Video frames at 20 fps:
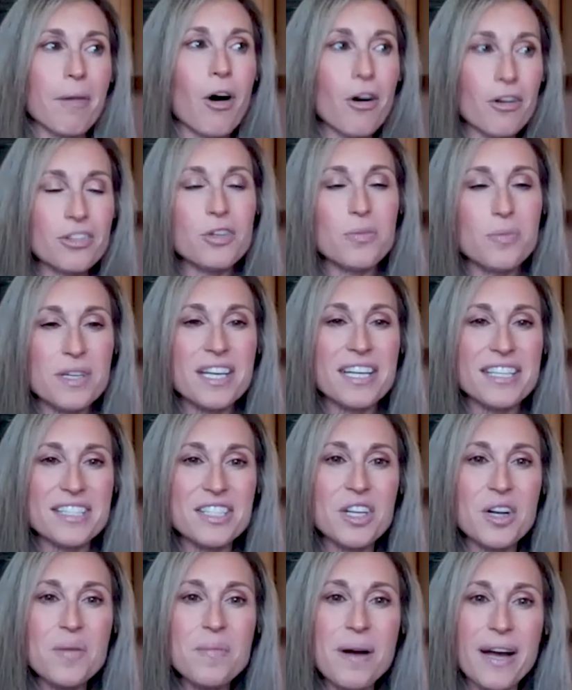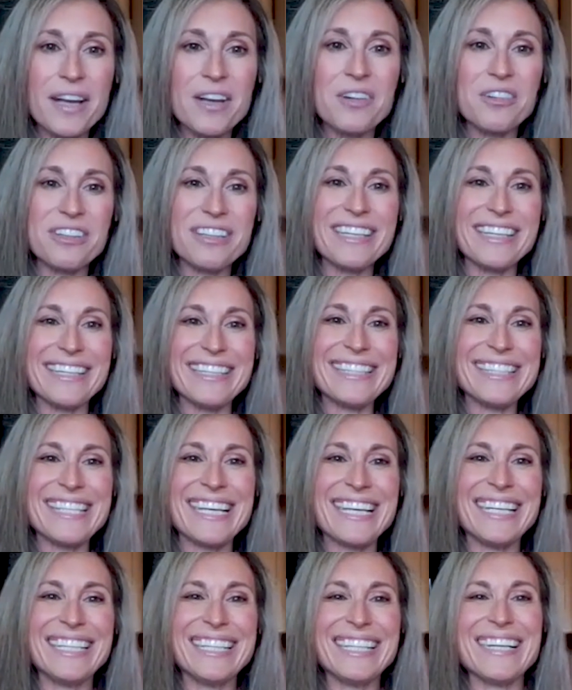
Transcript: Also because they're my own kids.